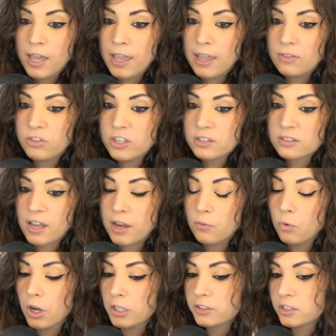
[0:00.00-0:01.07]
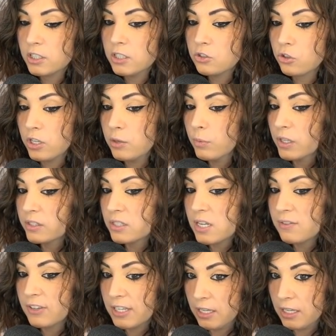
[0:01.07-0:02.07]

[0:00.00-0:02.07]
And this guy waltzed in. So he wasn't even